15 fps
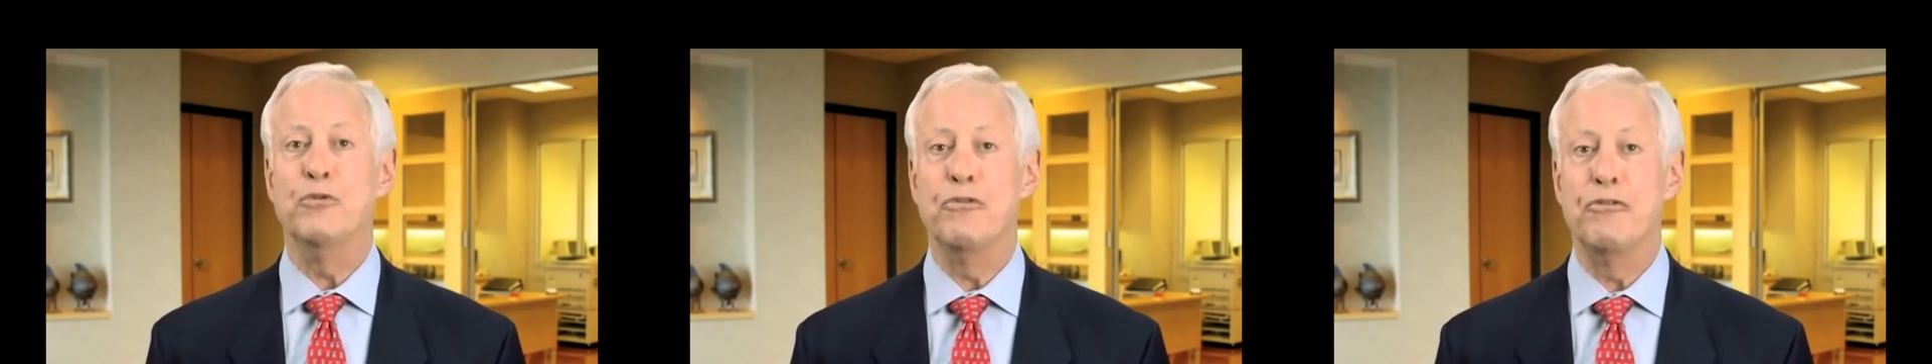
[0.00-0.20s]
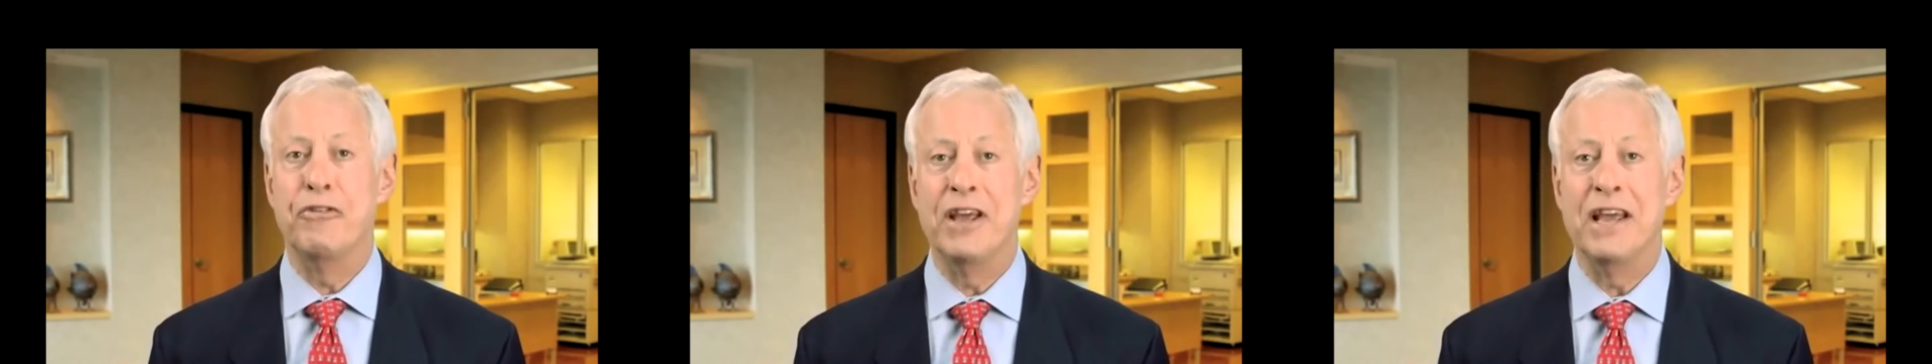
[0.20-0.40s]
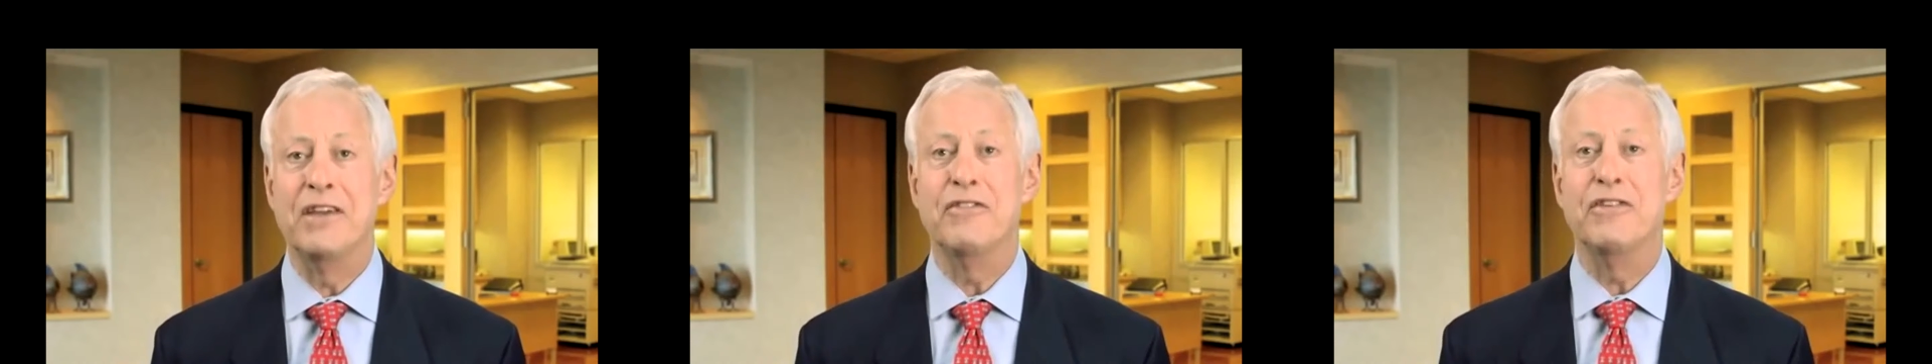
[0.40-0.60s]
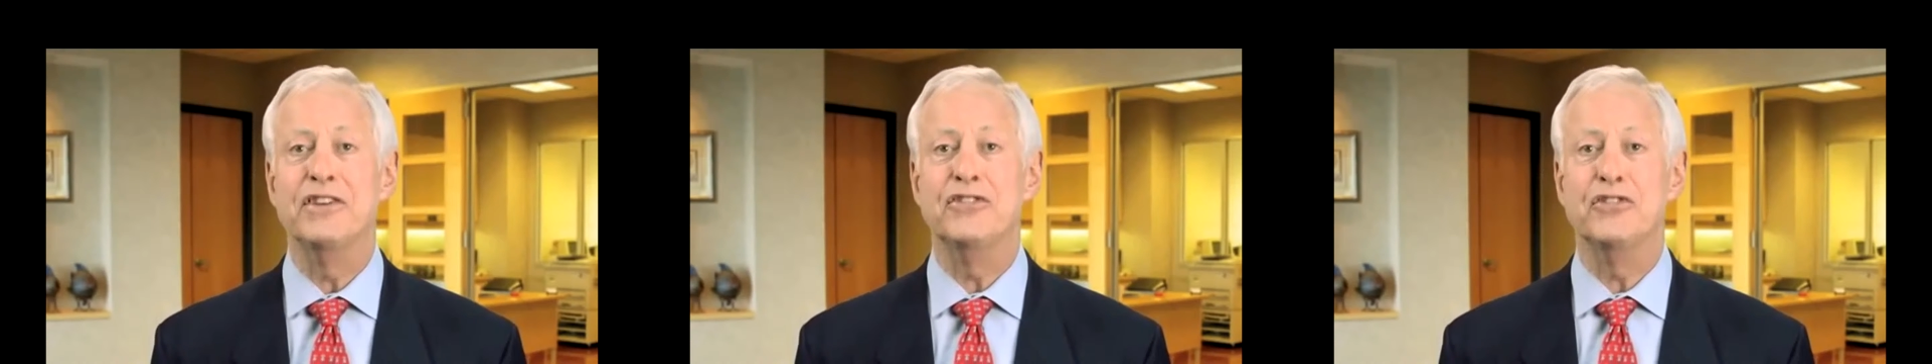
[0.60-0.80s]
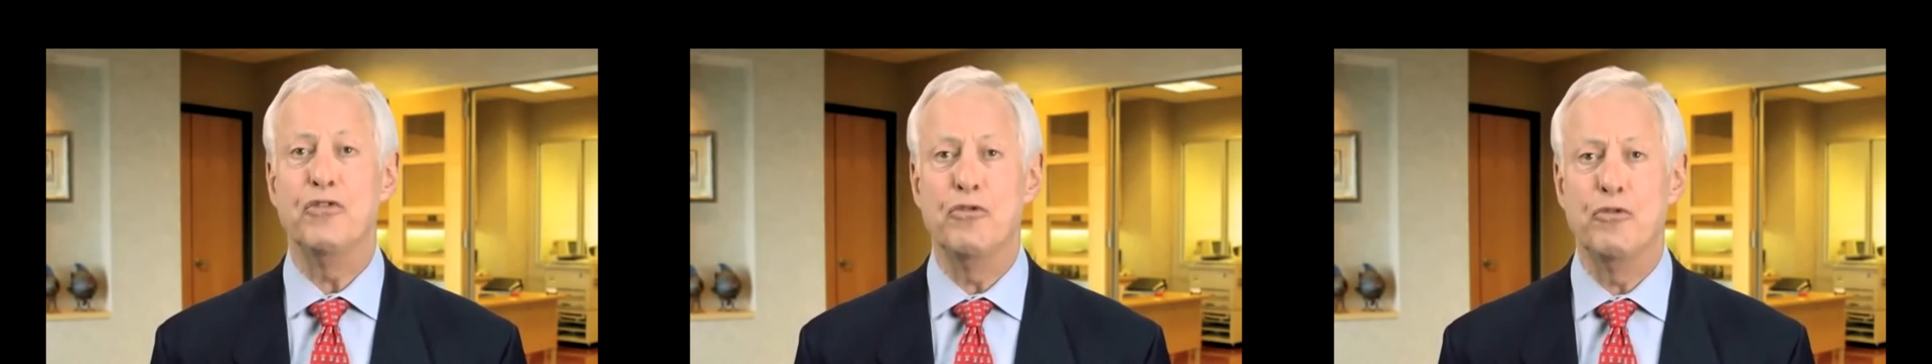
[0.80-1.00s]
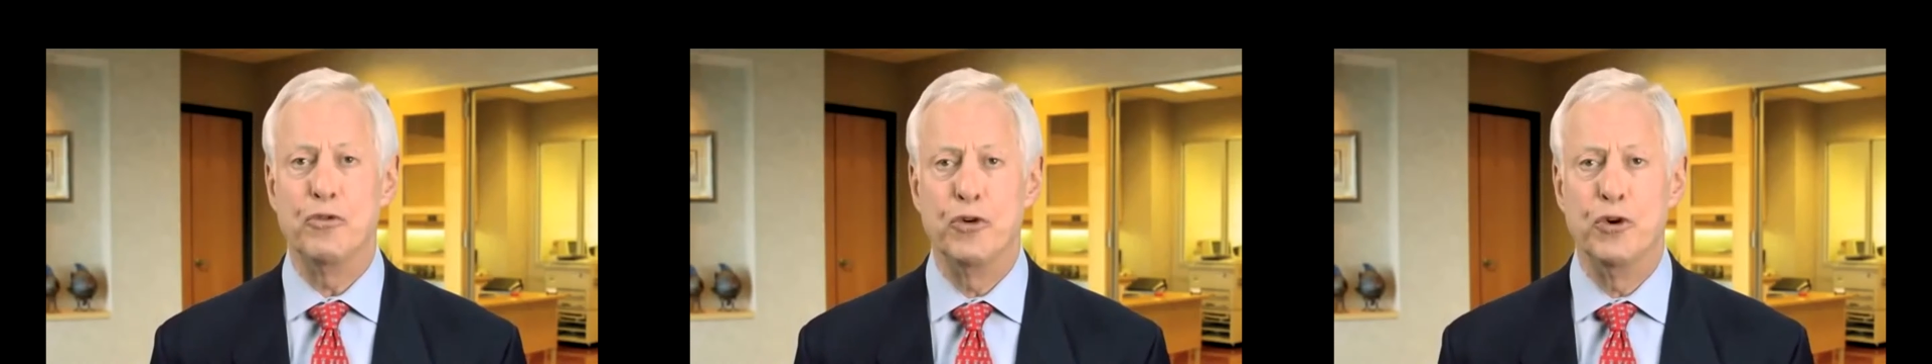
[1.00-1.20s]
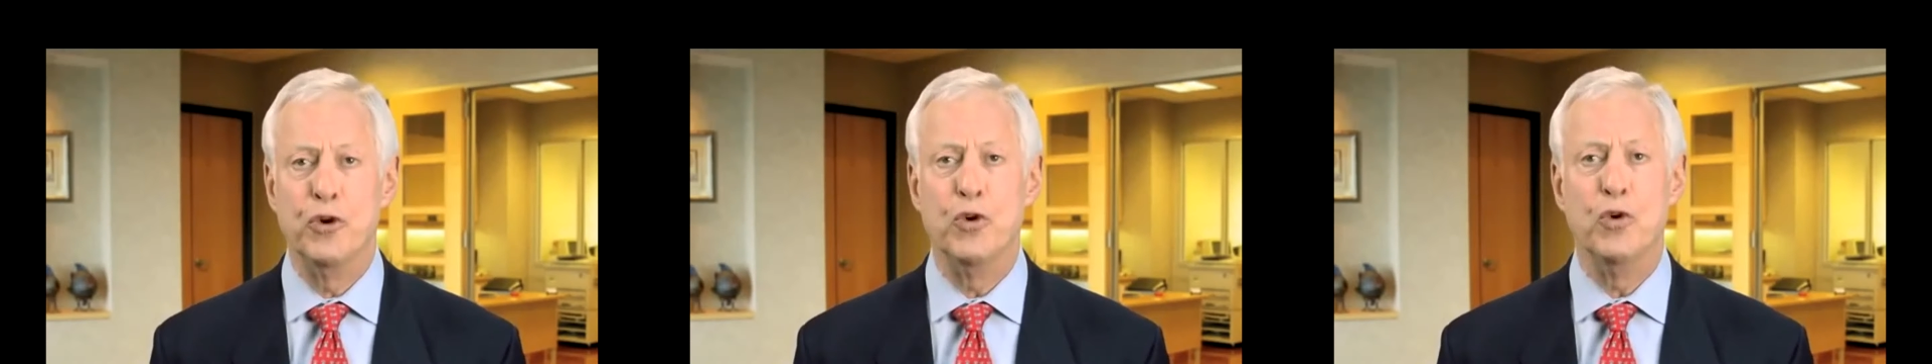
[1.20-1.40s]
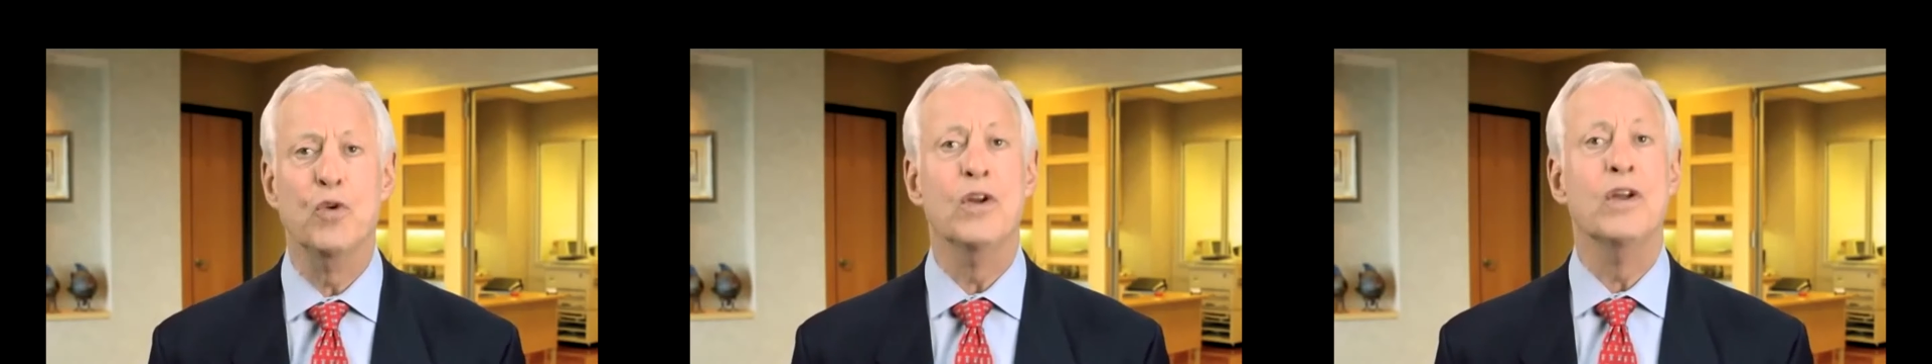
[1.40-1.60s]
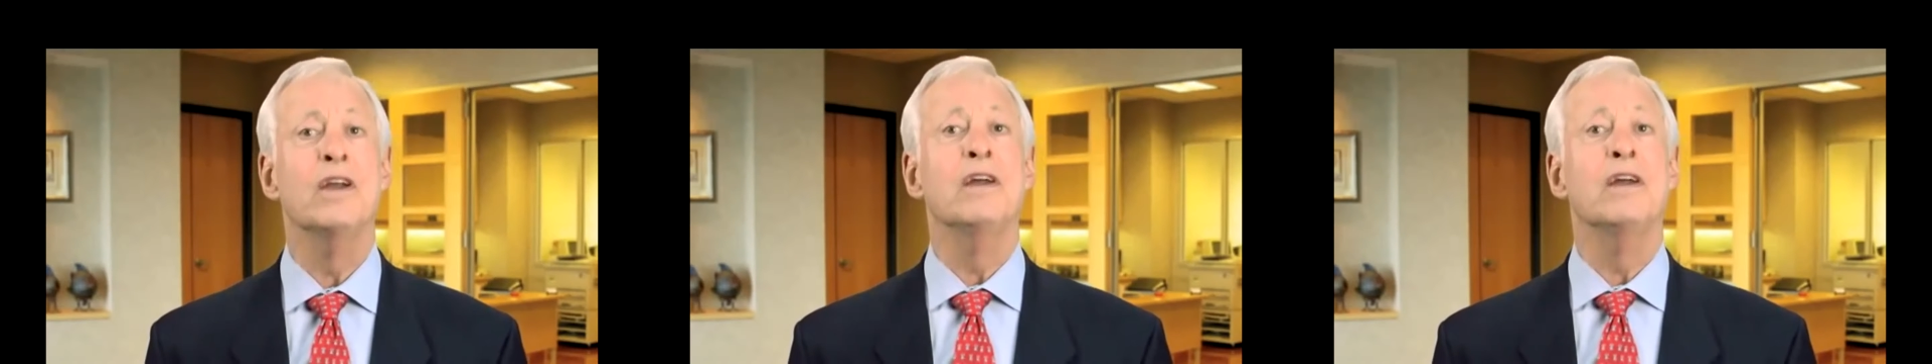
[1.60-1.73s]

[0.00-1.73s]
think this through